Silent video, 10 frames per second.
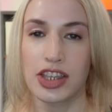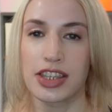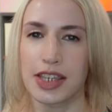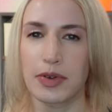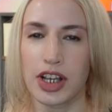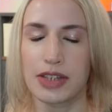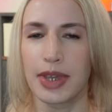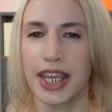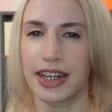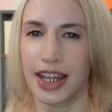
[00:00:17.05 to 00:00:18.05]
So this one cost
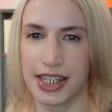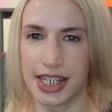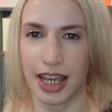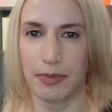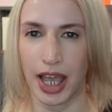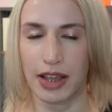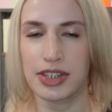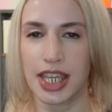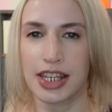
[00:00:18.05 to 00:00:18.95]
me £99.